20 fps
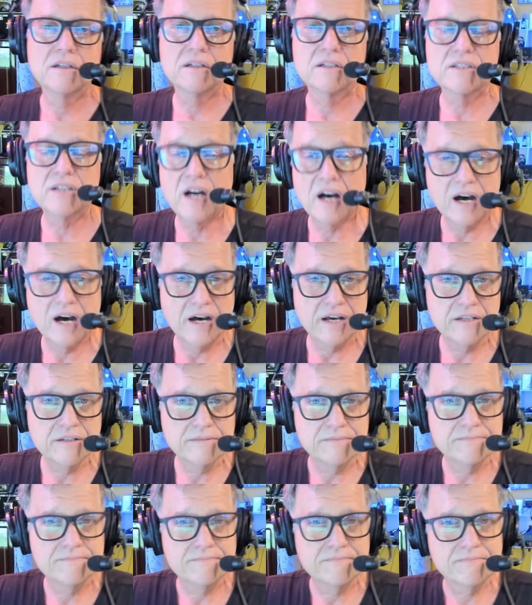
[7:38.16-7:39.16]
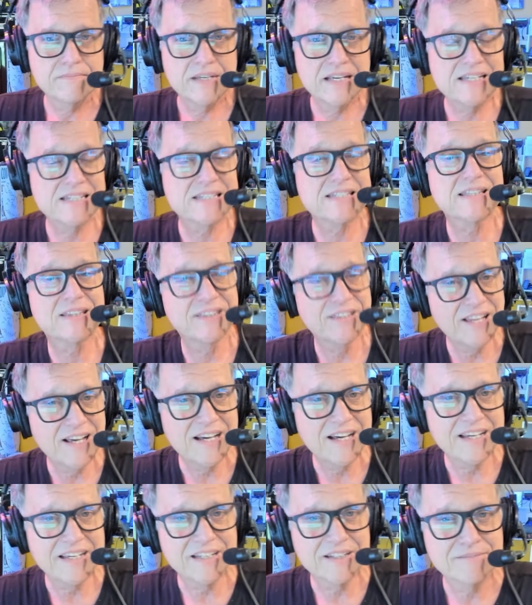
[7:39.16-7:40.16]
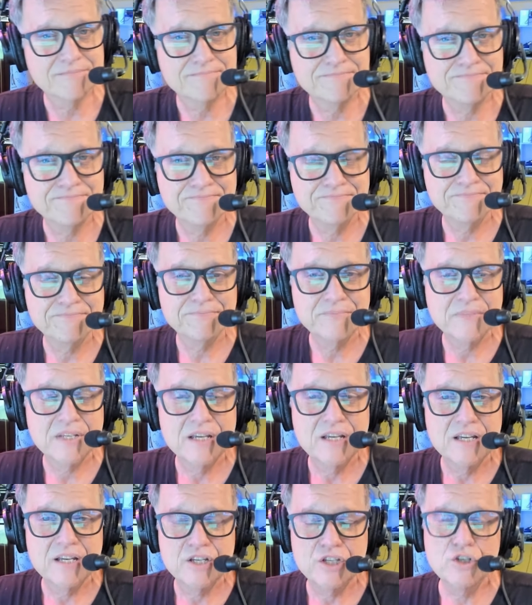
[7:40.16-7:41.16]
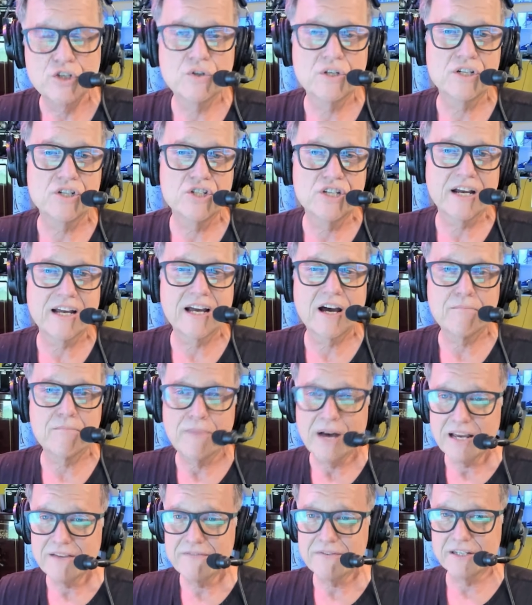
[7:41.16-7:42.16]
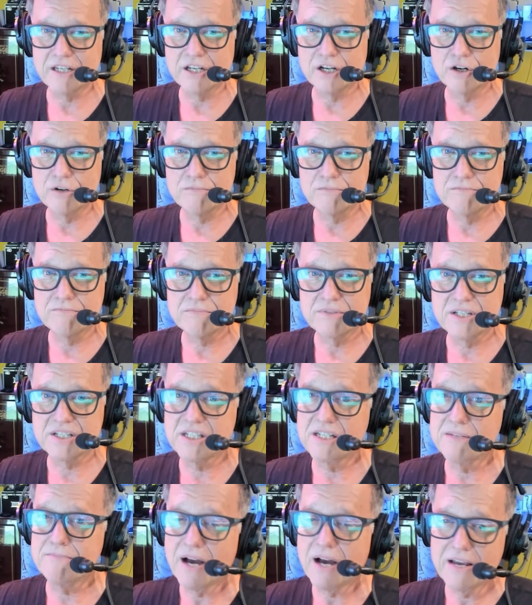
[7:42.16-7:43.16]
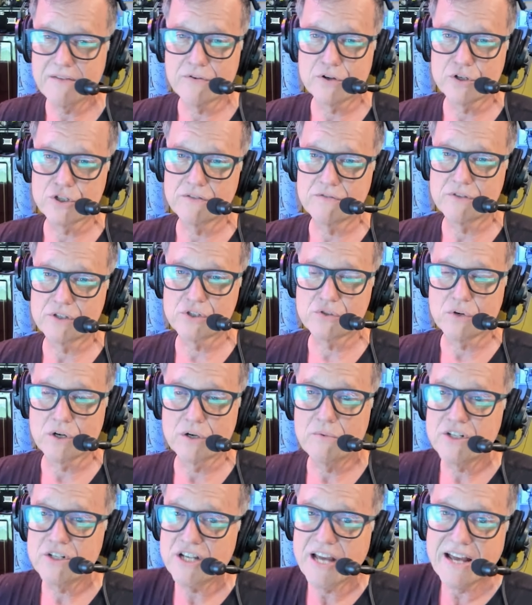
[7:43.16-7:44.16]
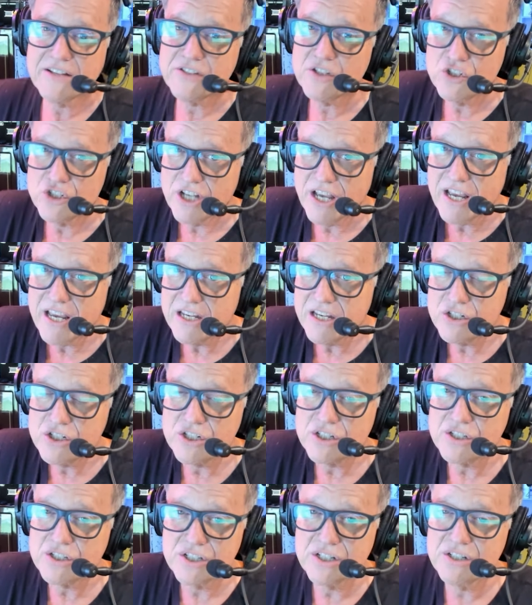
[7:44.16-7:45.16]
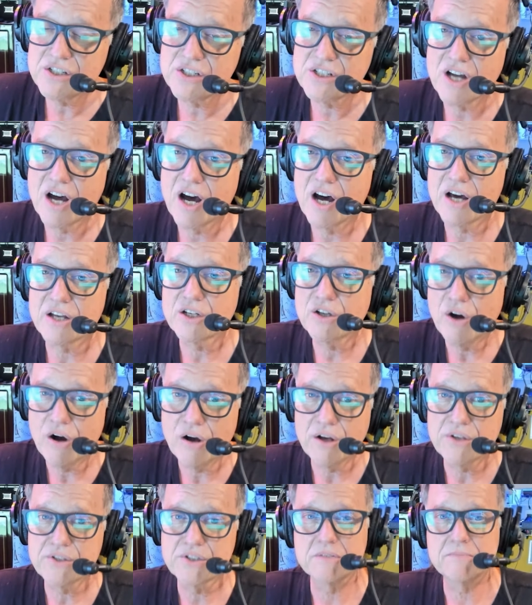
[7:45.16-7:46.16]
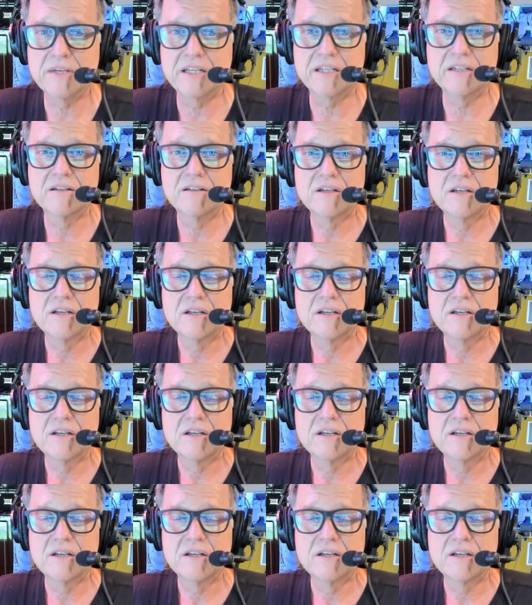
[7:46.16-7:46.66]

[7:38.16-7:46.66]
Todd is lying. You can check out my video to see my version of the story, which hasn't changed since Todd accosted me.